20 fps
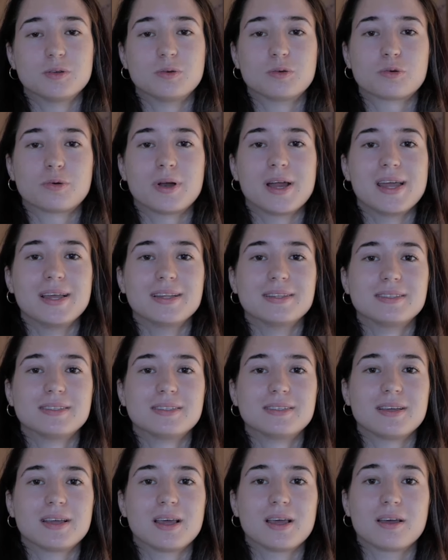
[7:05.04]

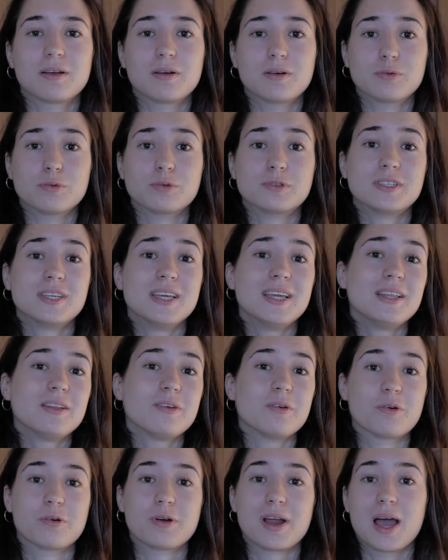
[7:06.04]
create a routine
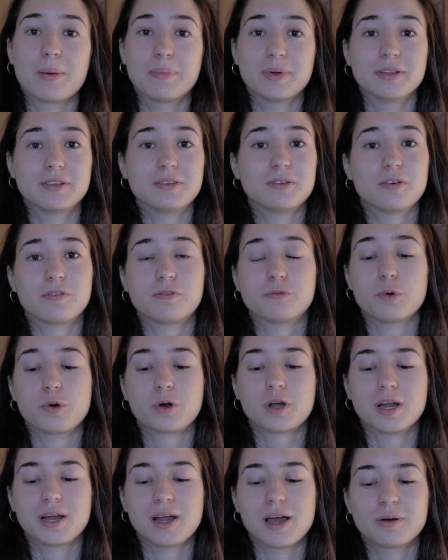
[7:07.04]
or habit of
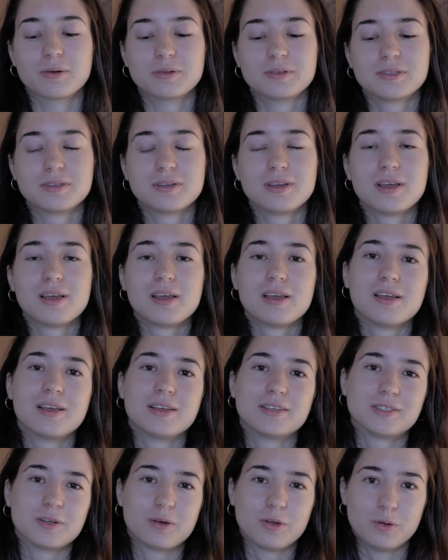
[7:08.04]
working out,
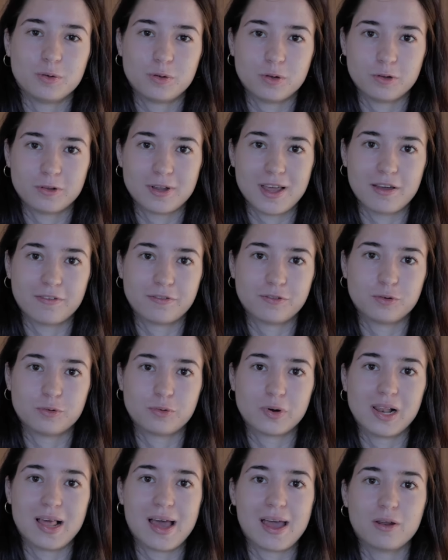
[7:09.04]
so you don't have to
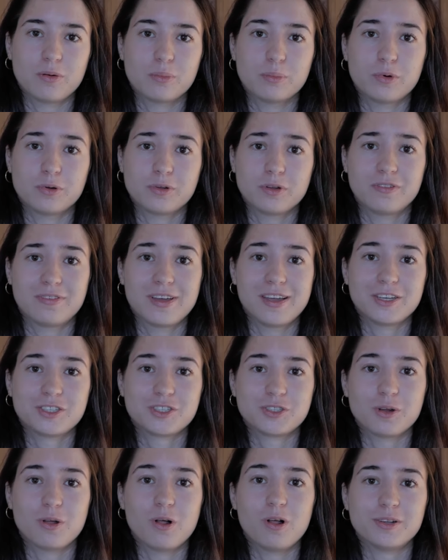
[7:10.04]
rely on
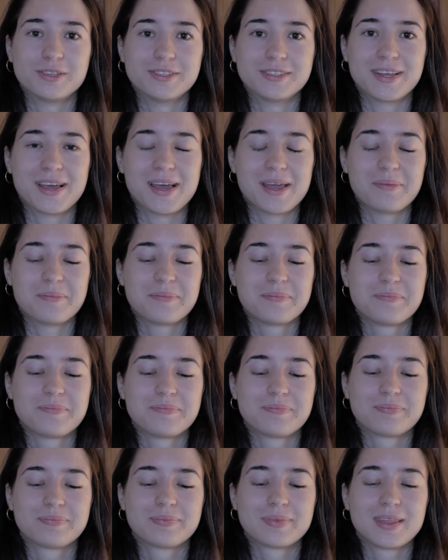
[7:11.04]
motivation all the time.
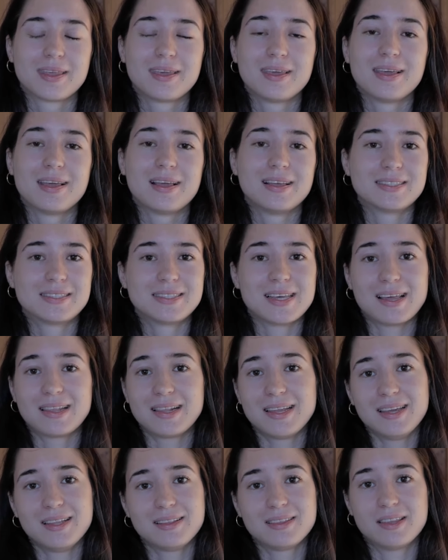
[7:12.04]

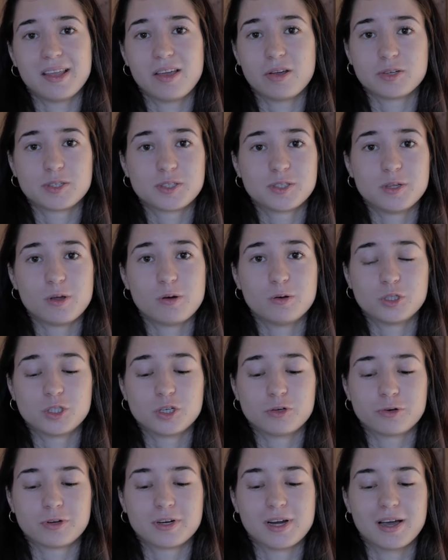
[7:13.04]
Sadly, there's no
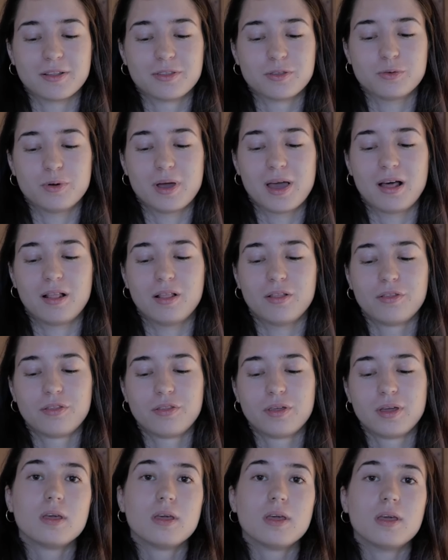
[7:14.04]
shortcut to health.
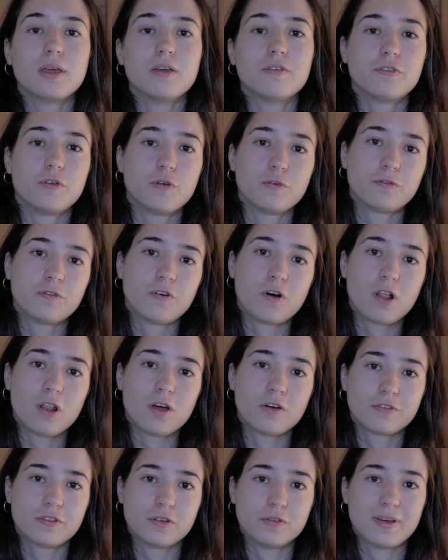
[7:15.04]
If you fall
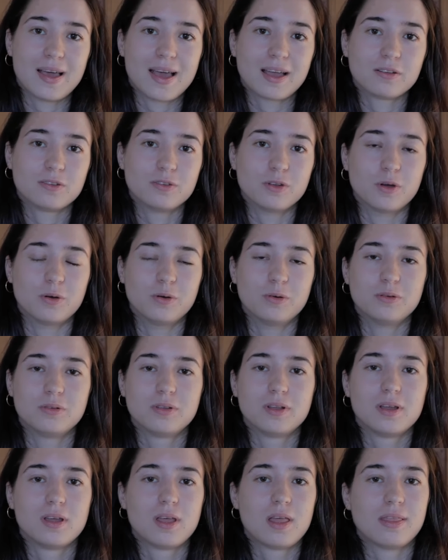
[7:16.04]
off the wagon though,
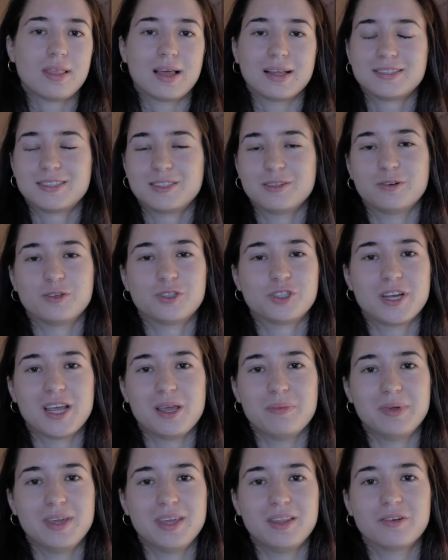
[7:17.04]
that's no
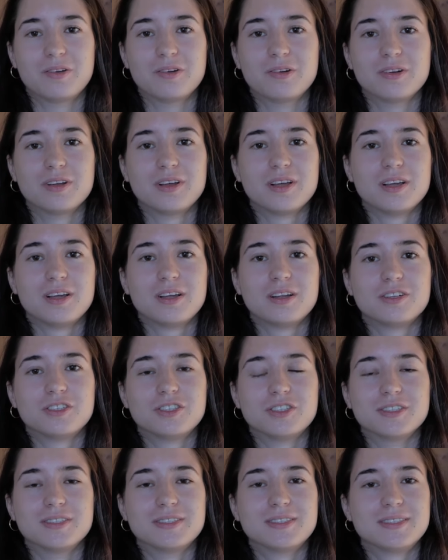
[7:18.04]
shame either.
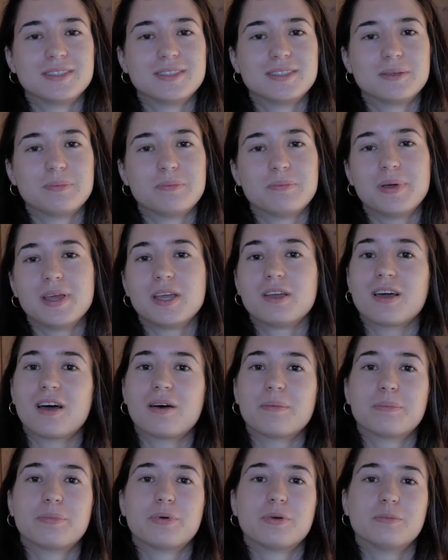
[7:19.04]
Just pick
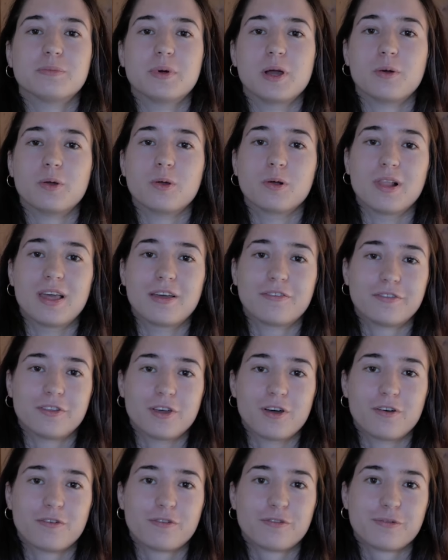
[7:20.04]
up where you left
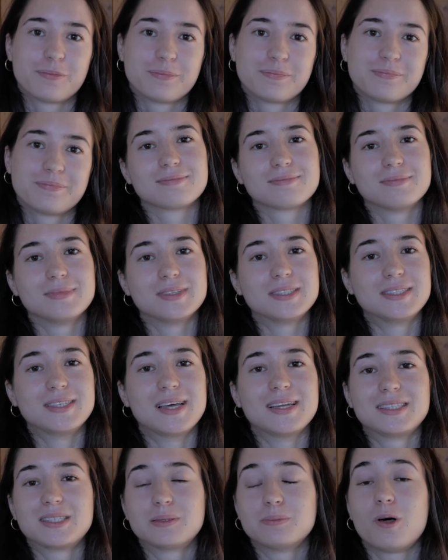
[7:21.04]
off.
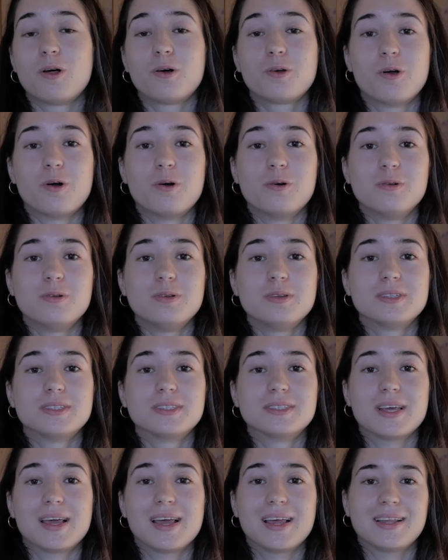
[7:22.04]
Set small
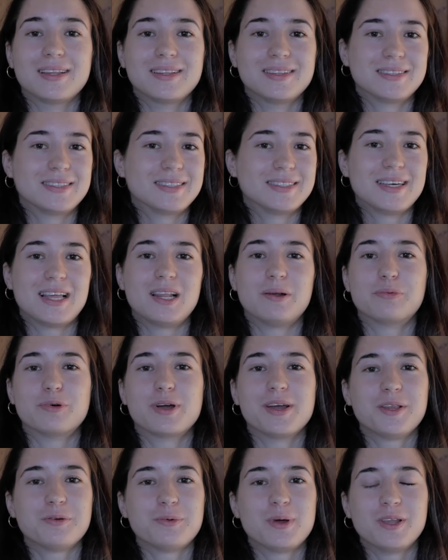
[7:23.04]
goals and
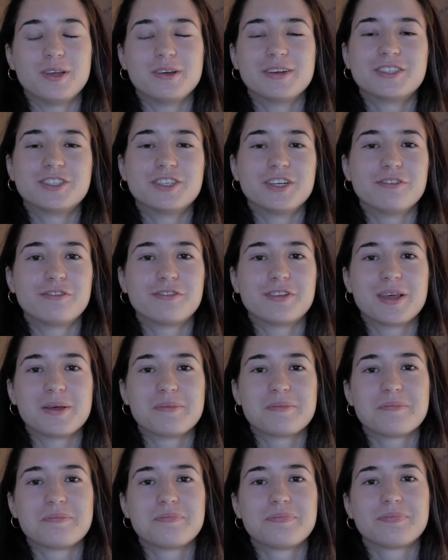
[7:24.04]
celebrate when you achieve
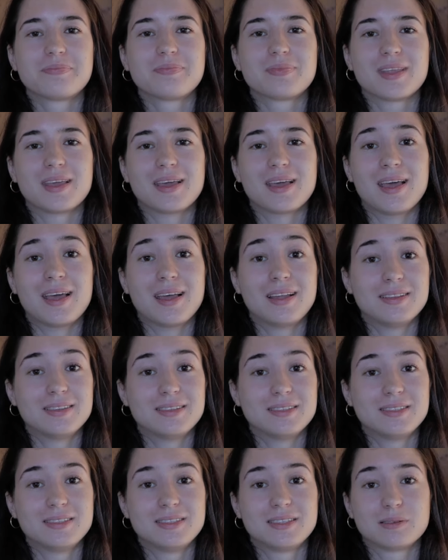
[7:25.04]
them.
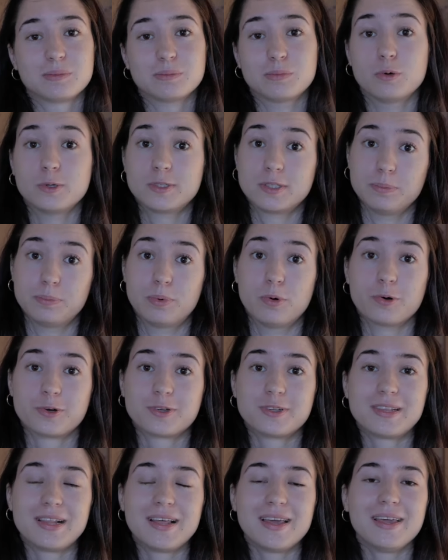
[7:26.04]
And most
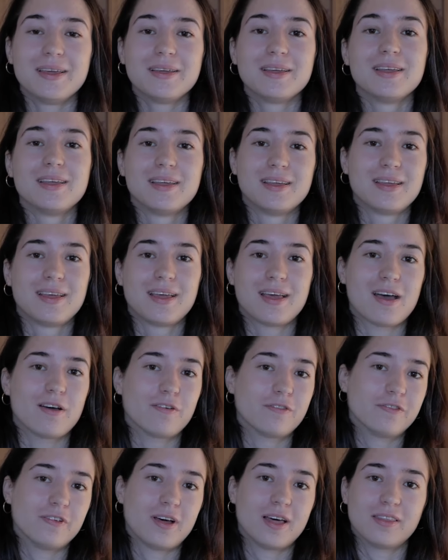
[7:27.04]
importantly,
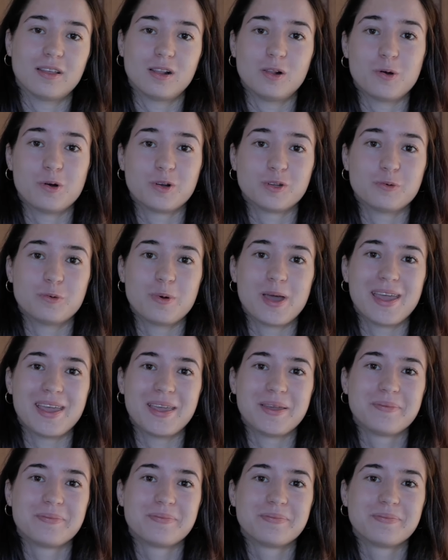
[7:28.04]
have fun along the way.